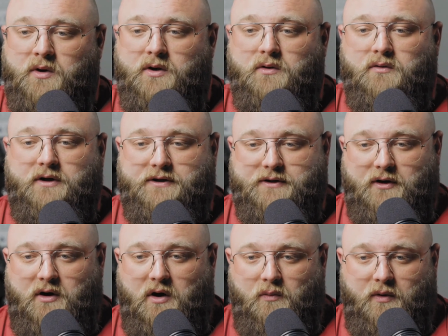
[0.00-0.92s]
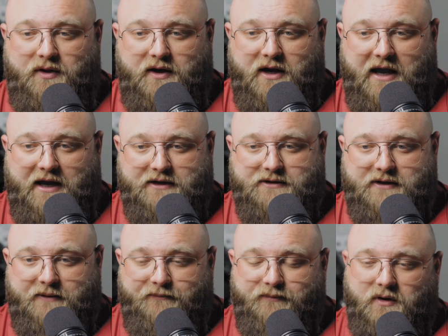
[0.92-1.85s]
when you list your home with an
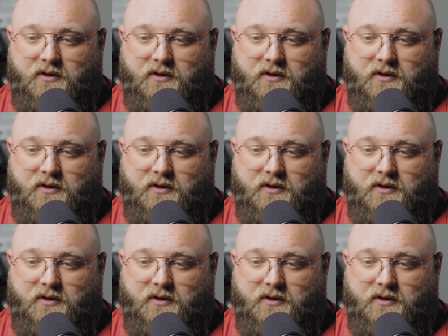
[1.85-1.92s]
agent,